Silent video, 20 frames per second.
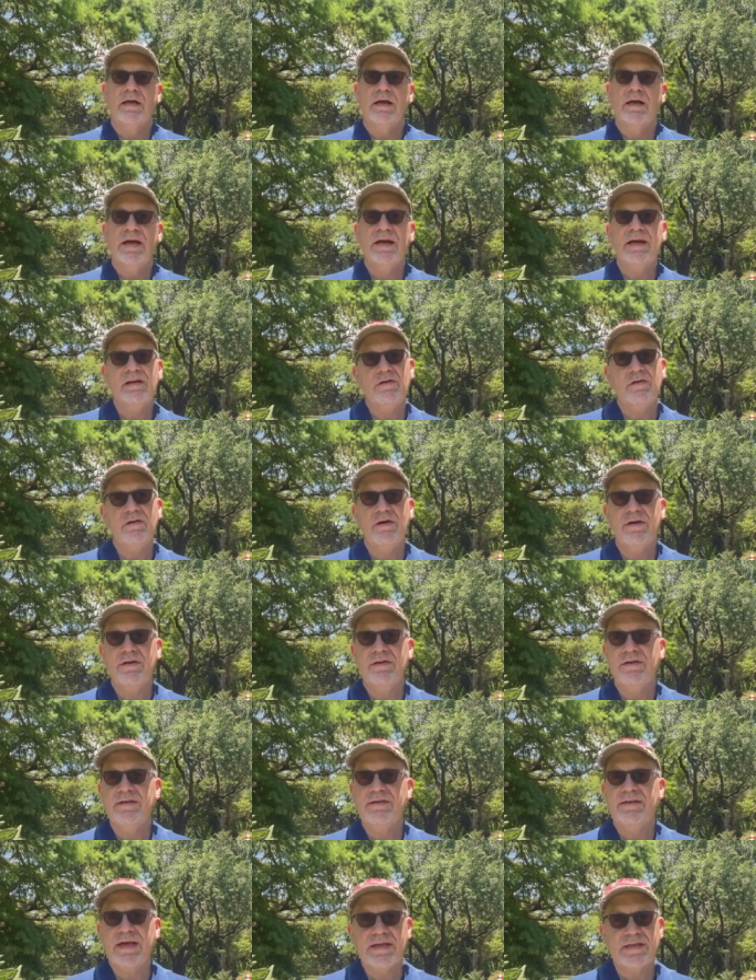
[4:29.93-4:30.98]
How
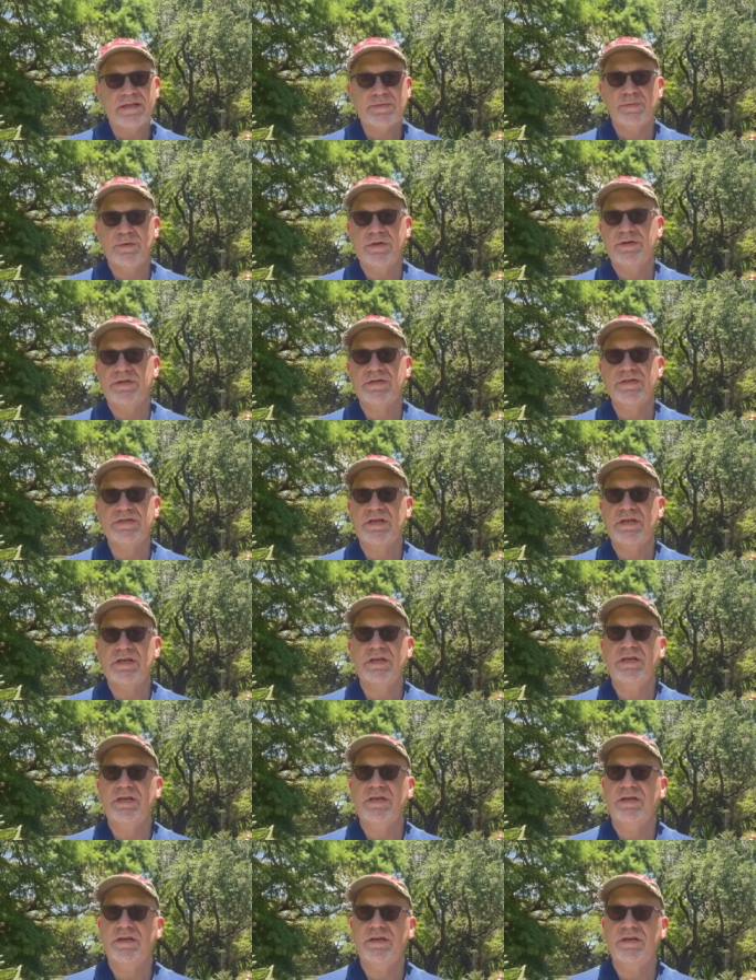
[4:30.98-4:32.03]
desperate to
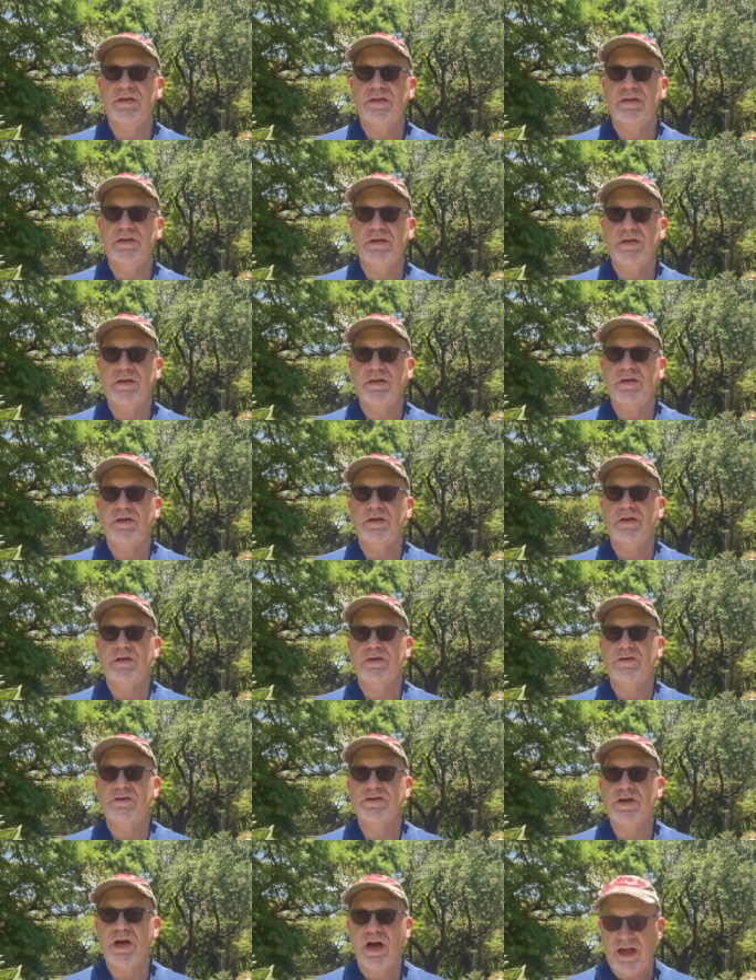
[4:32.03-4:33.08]
see
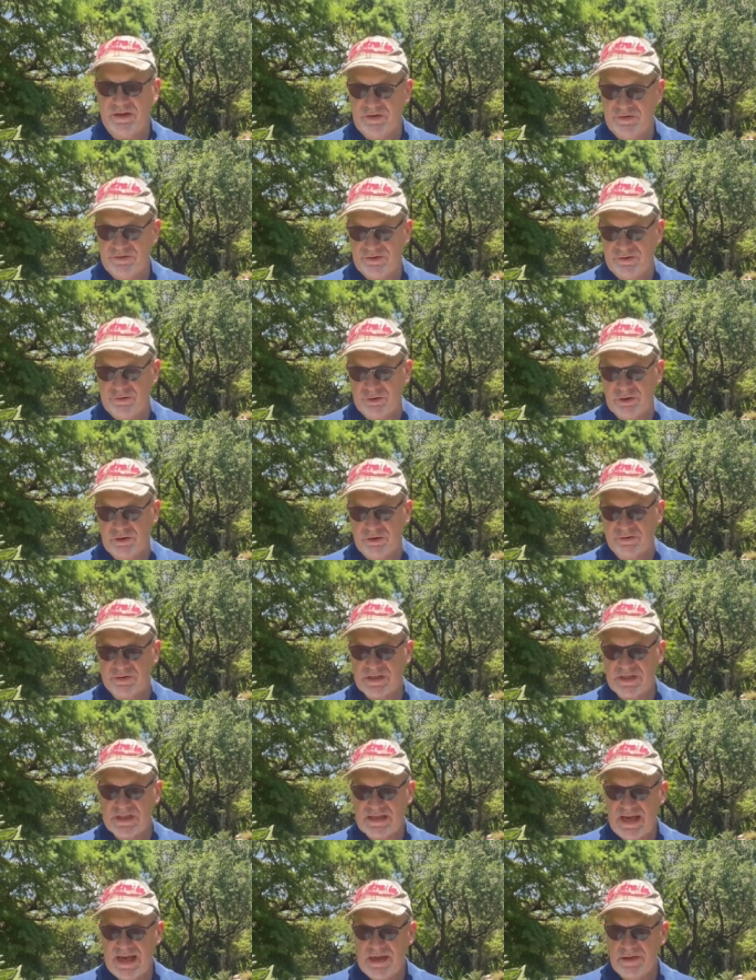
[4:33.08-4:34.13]
your child so close
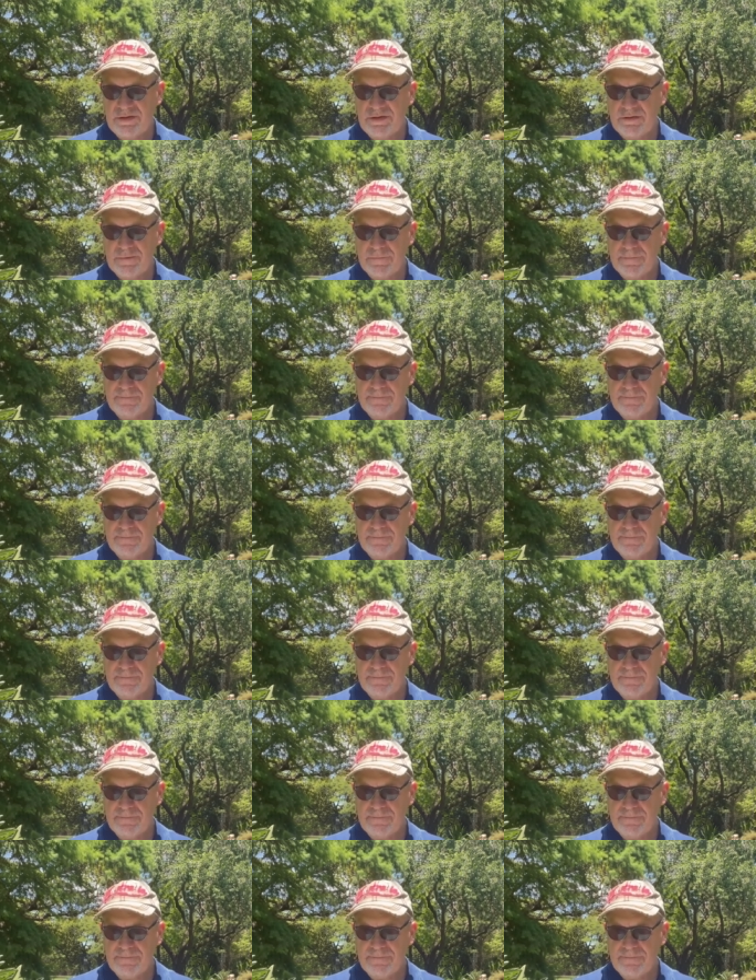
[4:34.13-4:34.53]
to death.